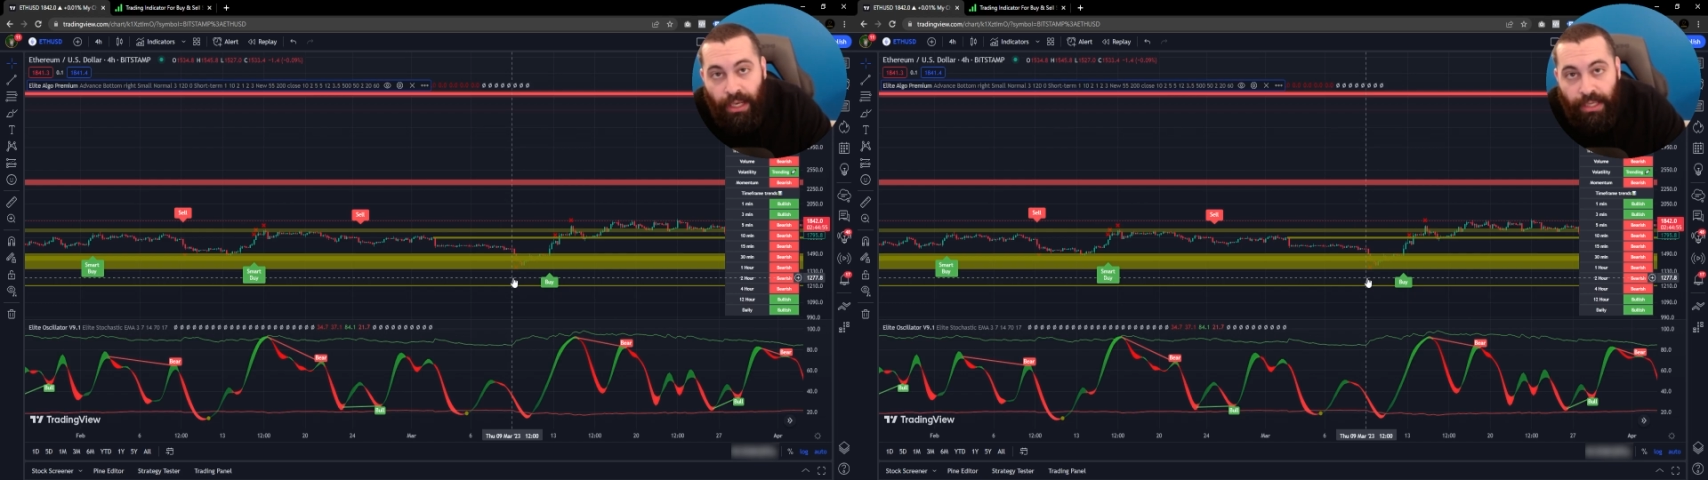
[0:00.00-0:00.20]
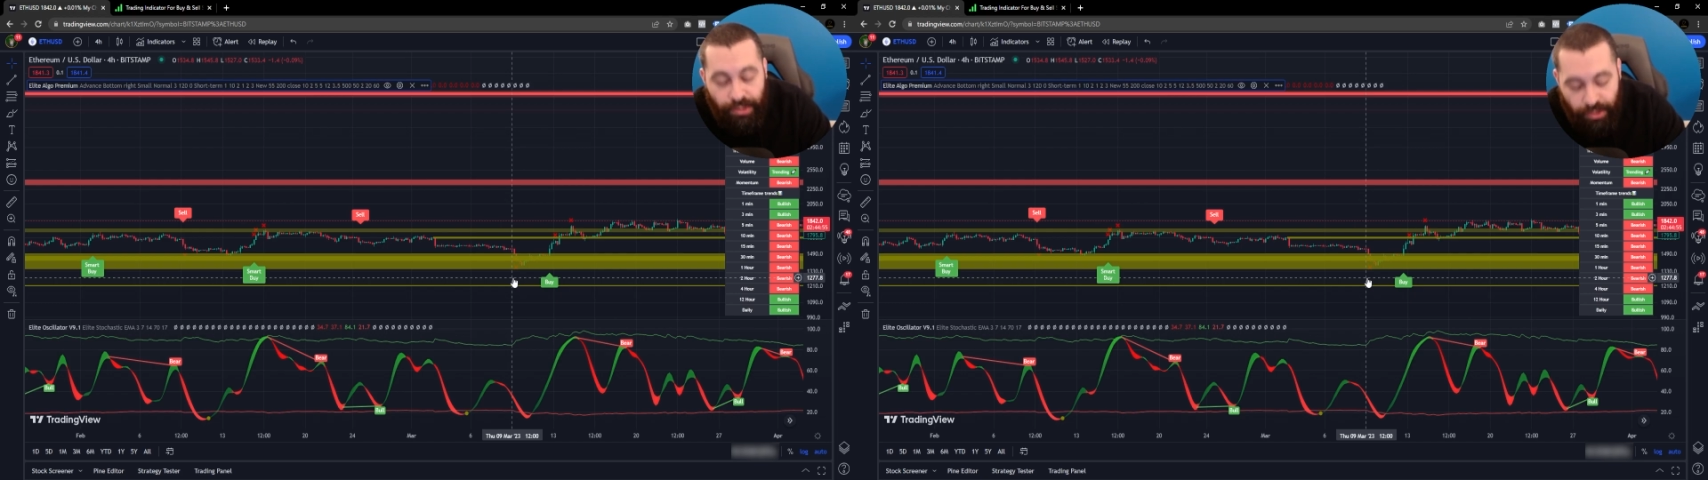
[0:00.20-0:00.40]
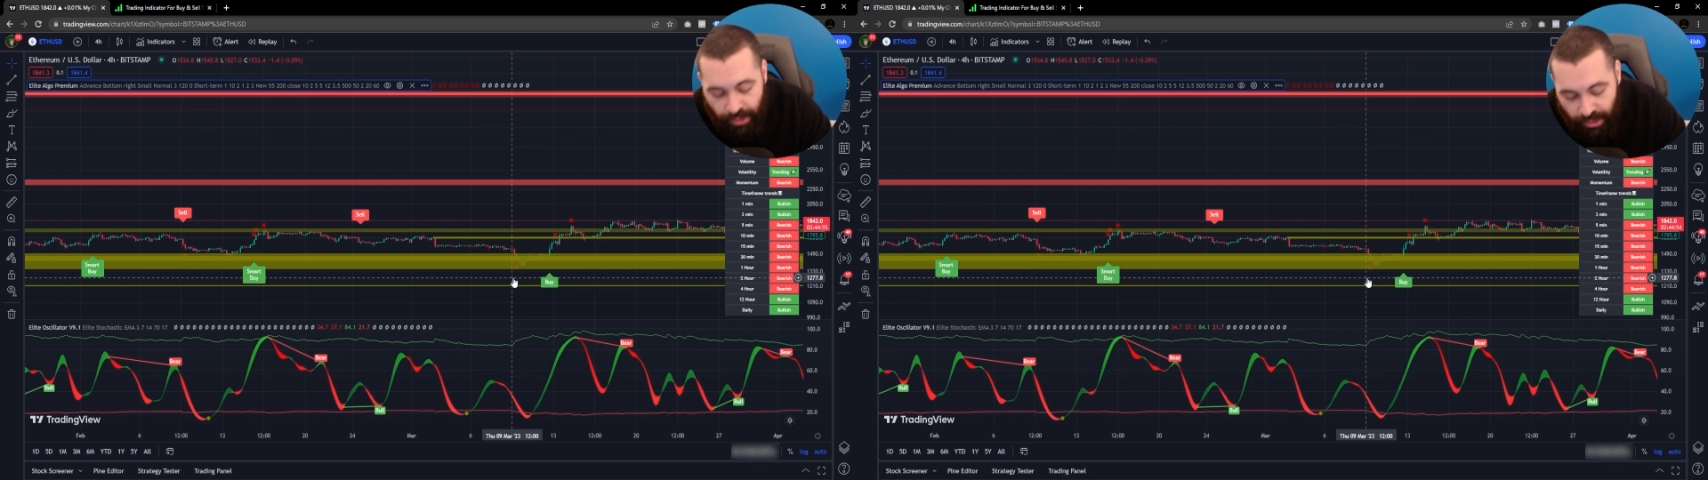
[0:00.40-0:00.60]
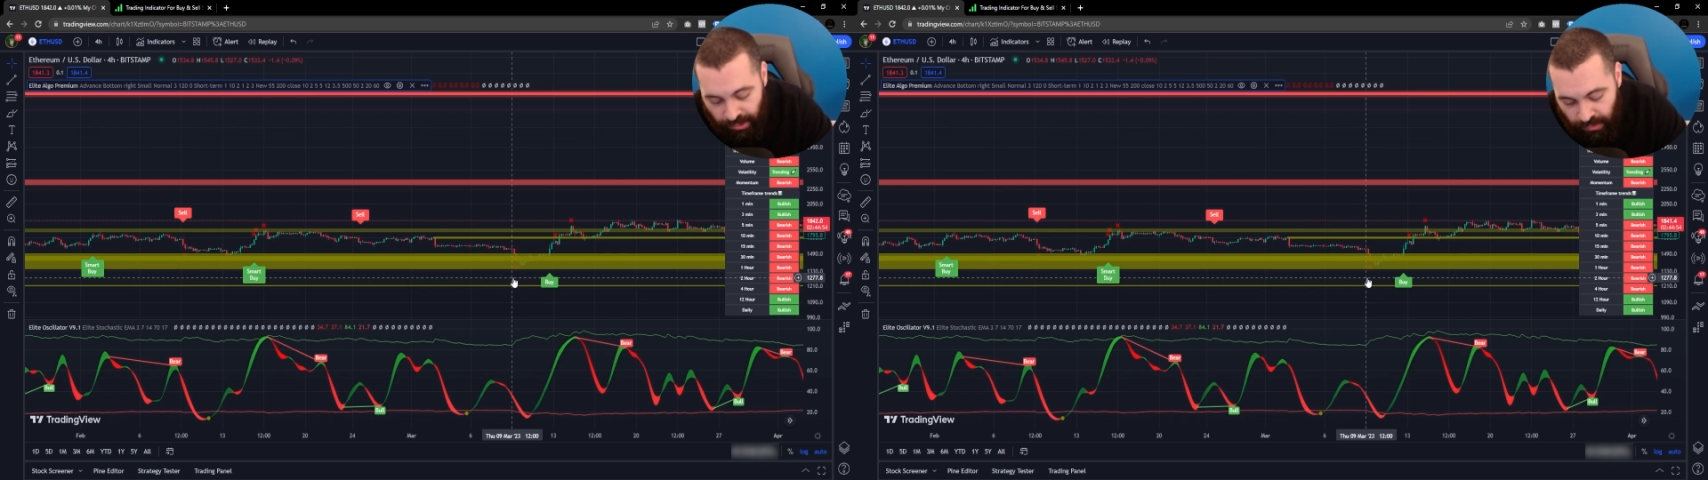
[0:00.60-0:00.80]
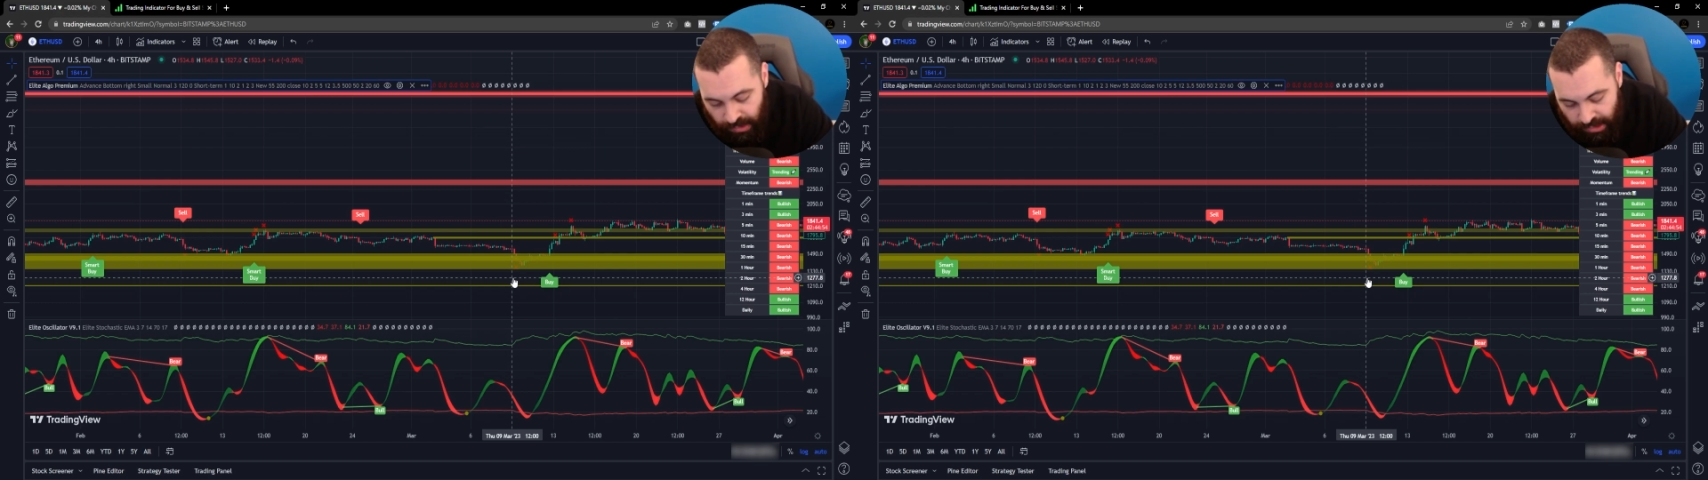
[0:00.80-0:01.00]
So you can
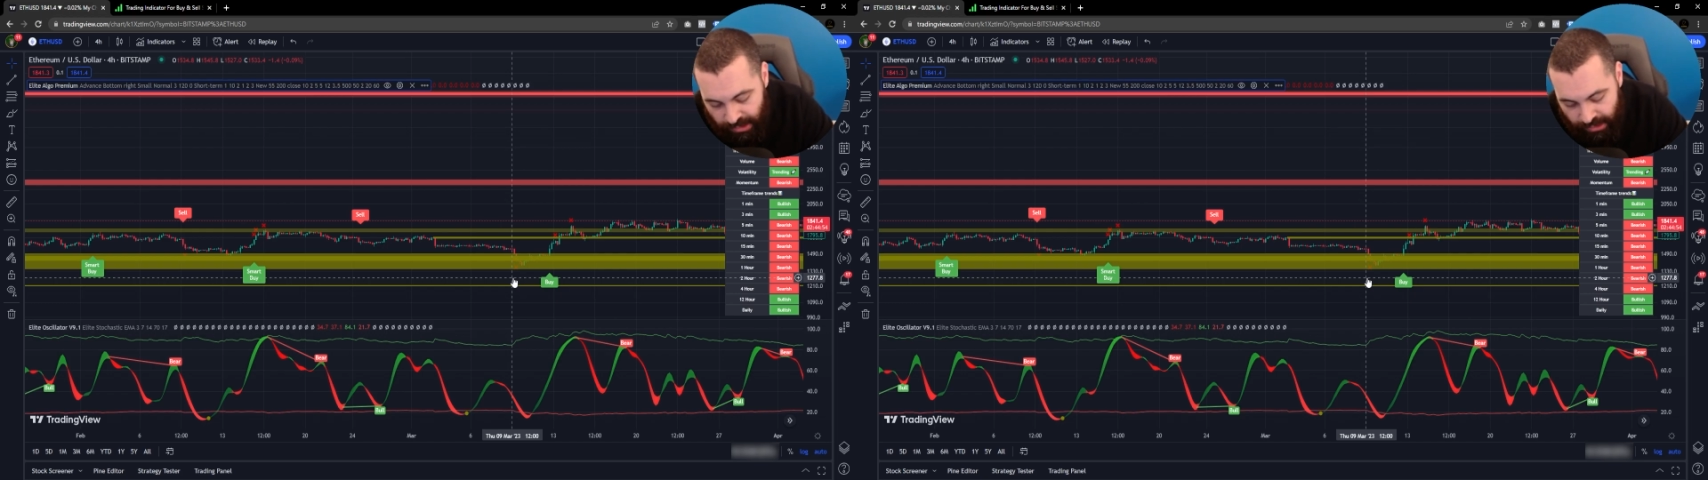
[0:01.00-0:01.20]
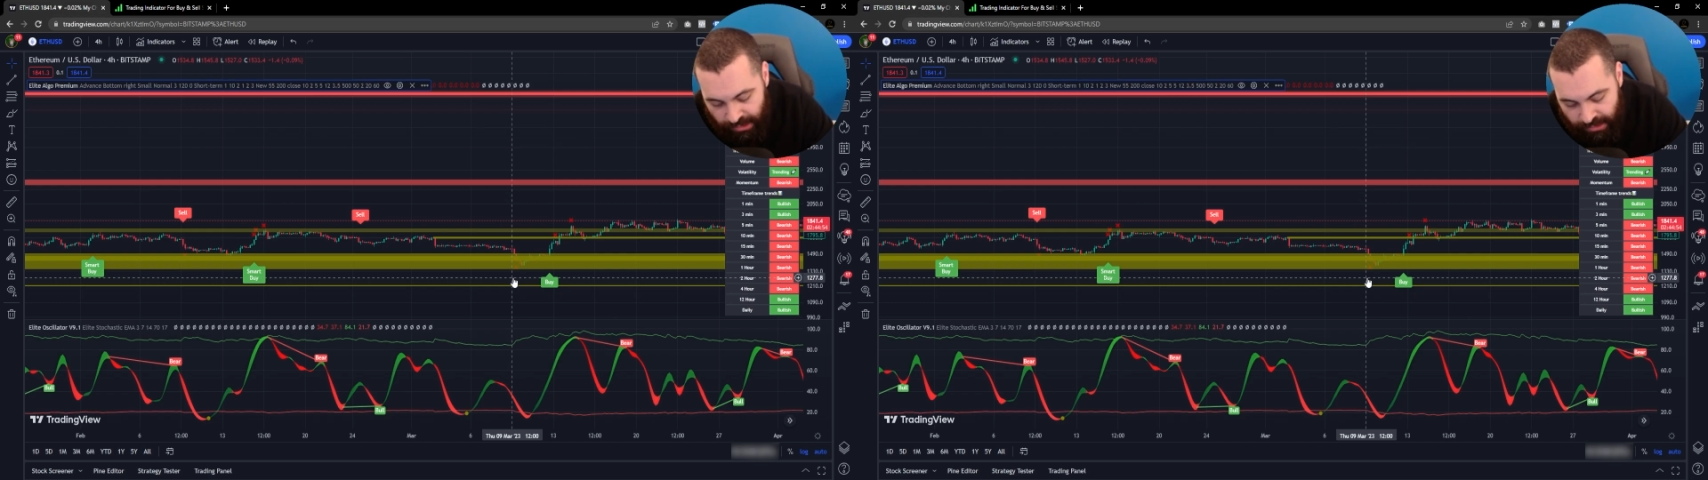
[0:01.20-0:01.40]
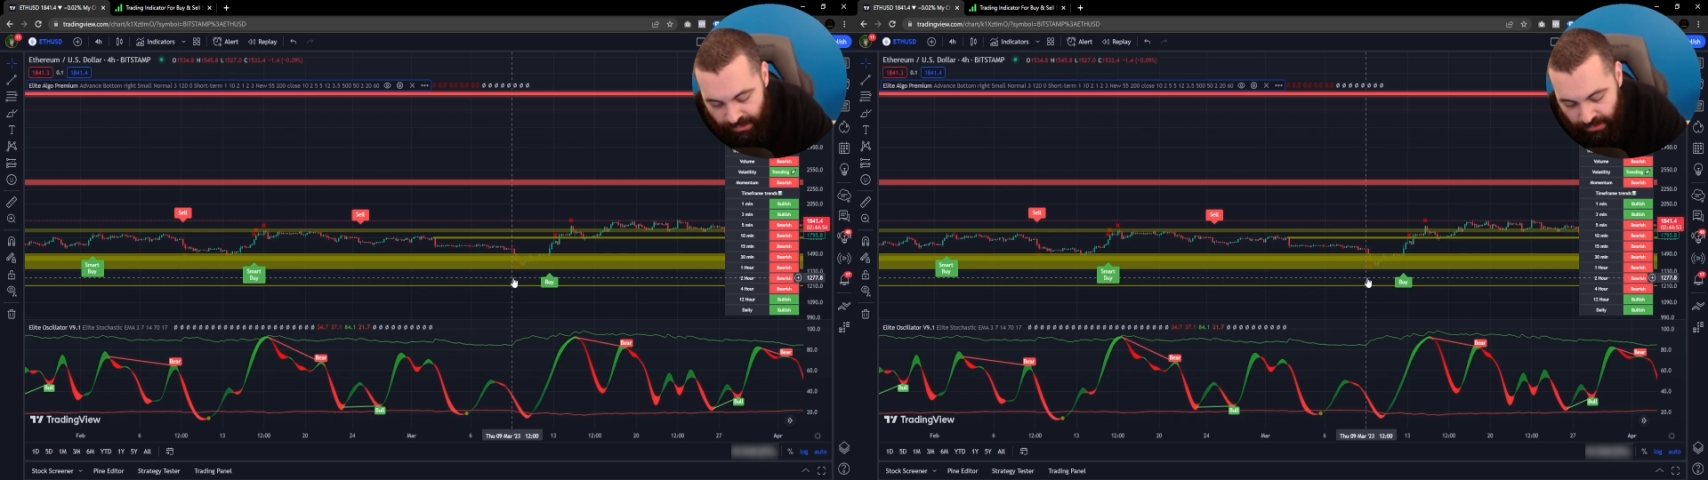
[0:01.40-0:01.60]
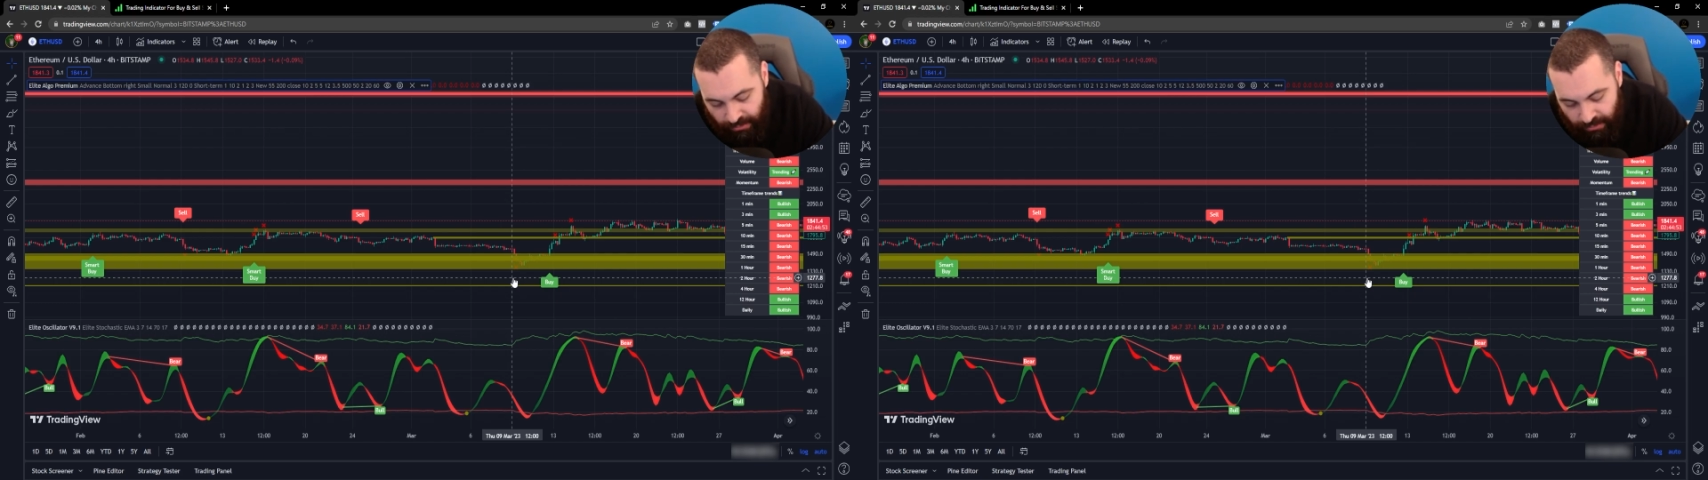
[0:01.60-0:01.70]
use these